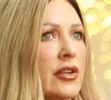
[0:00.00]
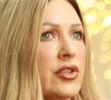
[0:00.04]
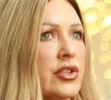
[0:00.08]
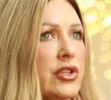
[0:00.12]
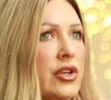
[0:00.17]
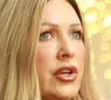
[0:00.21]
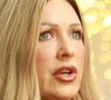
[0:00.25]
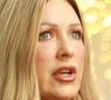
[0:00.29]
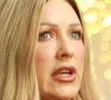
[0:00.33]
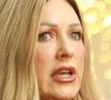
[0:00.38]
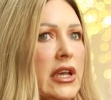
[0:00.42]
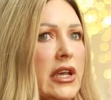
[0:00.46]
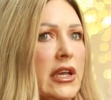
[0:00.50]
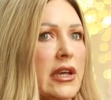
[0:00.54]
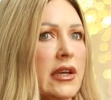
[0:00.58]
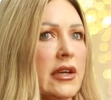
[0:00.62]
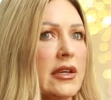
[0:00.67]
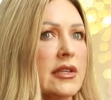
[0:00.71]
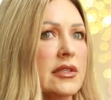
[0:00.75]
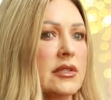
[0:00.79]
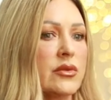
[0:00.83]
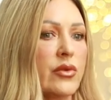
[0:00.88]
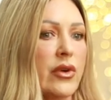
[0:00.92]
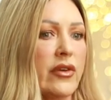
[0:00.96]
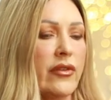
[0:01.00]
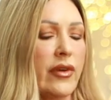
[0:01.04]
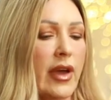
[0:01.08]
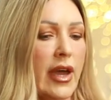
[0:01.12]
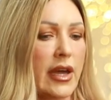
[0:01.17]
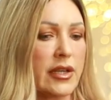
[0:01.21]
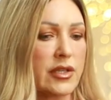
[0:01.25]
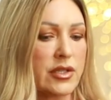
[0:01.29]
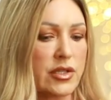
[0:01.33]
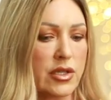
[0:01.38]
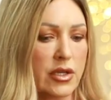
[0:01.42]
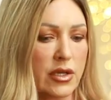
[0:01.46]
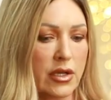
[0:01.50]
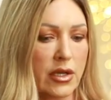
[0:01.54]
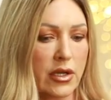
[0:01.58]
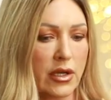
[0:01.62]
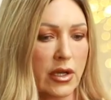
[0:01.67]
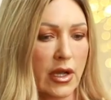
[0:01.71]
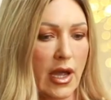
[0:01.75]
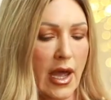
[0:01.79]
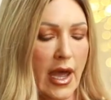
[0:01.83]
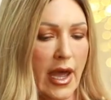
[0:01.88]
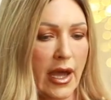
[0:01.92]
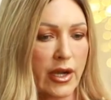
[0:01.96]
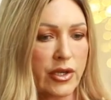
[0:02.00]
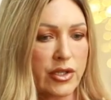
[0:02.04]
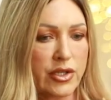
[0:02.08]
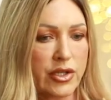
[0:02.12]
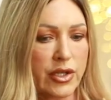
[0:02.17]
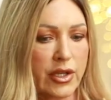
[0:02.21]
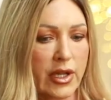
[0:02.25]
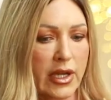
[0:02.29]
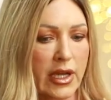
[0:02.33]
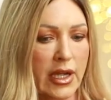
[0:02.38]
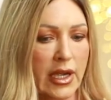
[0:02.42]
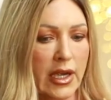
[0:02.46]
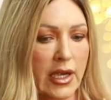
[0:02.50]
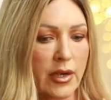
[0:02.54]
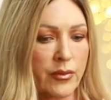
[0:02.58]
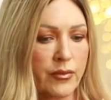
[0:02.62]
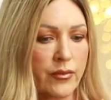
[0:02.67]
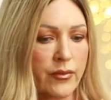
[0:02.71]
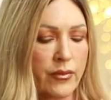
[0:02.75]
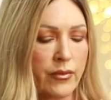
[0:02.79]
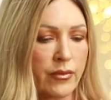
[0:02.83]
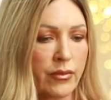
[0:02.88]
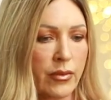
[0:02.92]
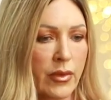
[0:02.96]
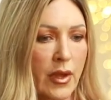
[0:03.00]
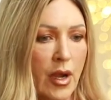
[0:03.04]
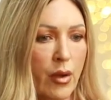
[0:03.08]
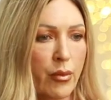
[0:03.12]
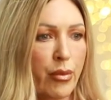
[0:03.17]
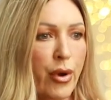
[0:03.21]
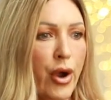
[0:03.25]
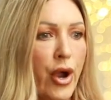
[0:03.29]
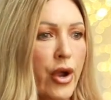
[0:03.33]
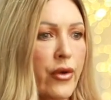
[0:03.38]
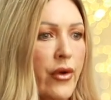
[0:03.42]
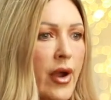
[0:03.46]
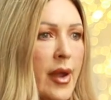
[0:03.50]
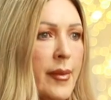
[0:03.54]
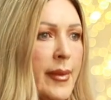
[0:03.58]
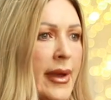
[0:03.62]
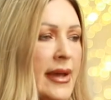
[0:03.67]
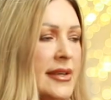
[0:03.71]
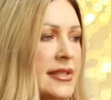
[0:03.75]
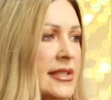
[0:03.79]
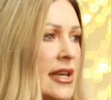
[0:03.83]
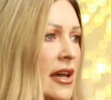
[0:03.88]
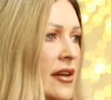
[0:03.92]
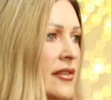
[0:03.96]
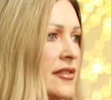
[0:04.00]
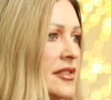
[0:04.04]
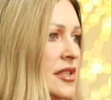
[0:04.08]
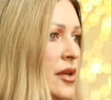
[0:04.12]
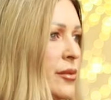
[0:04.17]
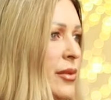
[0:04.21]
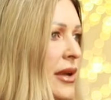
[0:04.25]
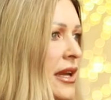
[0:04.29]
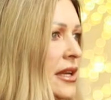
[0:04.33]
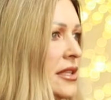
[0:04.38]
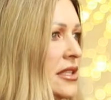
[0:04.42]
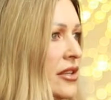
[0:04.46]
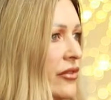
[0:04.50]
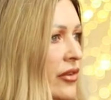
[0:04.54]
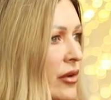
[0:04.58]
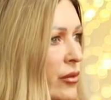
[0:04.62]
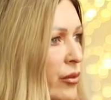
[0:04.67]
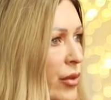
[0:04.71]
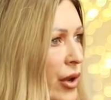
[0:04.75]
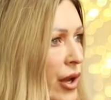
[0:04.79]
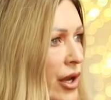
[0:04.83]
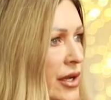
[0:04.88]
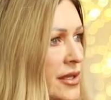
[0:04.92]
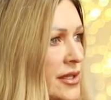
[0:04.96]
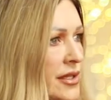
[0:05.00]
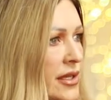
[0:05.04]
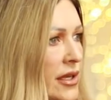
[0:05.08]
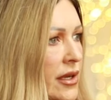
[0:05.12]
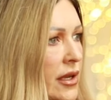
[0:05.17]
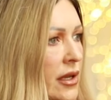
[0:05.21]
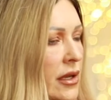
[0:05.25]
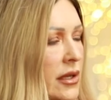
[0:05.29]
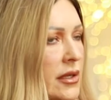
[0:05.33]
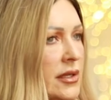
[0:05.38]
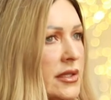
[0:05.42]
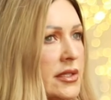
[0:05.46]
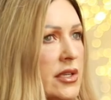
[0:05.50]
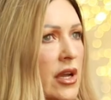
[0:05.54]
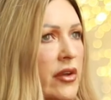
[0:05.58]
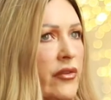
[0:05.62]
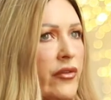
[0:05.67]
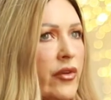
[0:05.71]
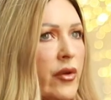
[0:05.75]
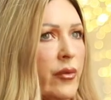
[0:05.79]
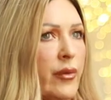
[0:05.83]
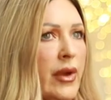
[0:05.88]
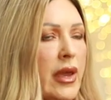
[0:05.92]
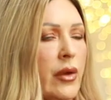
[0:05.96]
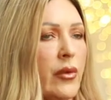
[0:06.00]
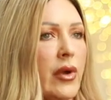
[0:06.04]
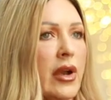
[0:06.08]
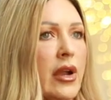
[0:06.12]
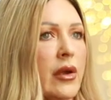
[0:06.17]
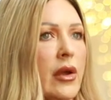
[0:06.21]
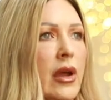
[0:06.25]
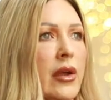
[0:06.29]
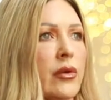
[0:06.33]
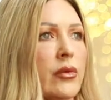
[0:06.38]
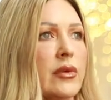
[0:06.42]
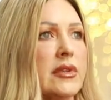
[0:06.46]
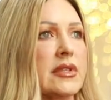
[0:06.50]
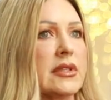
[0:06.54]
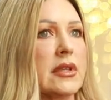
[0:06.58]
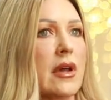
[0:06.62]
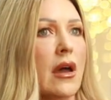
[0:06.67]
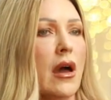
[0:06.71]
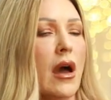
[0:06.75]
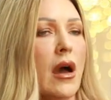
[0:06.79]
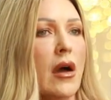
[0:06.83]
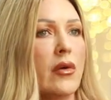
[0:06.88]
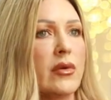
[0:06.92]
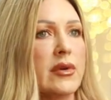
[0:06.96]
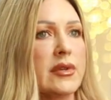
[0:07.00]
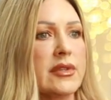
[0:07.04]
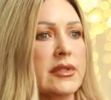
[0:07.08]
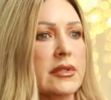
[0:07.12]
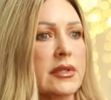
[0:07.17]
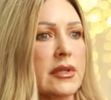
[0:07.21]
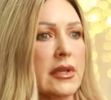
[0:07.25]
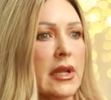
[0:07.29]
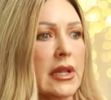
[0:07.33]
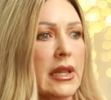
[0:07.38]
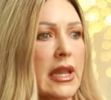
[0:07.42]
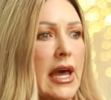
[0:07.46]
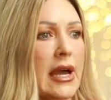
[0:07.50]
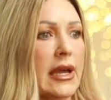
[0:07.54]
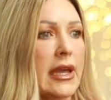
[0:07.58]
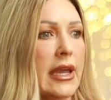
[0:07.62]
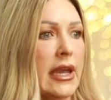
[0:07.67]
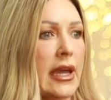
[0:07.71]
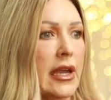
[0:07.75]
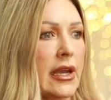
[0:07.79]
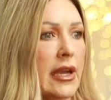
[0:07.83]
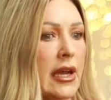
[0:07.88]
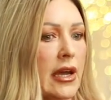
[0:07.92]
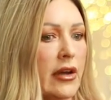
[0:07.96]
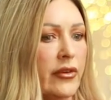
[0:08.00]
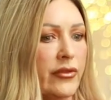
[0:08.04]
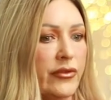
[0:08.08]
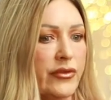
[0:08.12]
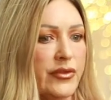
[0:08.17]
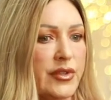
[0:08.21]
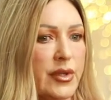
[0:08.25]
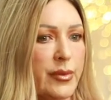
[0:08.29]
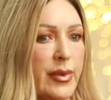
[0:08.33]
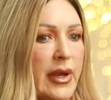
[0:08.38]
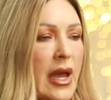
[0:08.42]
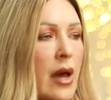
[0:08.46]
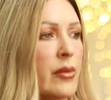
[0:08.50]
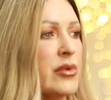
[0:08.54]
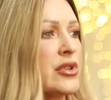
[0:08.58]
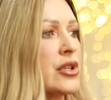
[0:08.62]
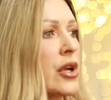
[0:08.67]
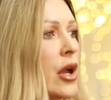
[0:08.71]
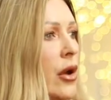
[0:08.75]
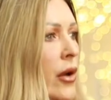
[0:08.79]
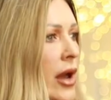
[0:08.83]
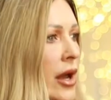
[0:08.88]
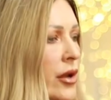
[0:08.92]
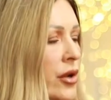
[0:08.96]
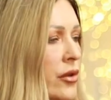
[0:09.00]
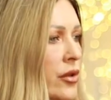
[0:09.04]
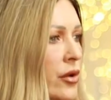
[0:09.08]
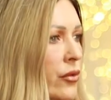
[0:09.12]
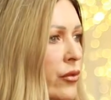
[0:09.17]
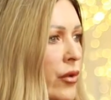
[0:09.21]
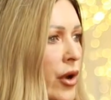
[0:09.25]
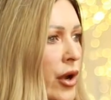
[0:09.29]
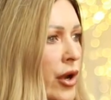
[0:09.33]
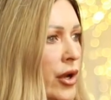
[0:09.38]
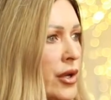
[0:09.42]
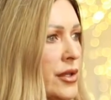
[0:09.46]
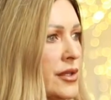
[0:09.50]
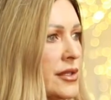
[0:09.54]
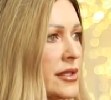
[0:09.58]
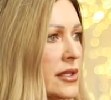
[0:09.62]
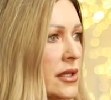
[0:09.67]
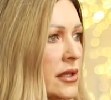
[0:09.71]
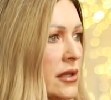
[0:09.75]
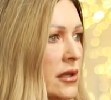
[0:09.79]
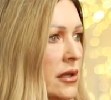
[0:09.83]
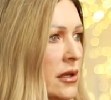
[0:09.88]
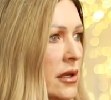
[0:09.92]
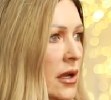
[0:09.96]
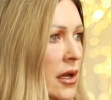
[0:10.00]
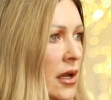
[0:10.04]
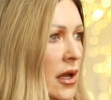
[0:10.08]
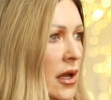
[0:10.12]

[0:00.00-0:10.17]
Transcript: two years we've had to actually program ourselves to be a different person. So for me, when I was I was lucky enough to be able to go out on the roads and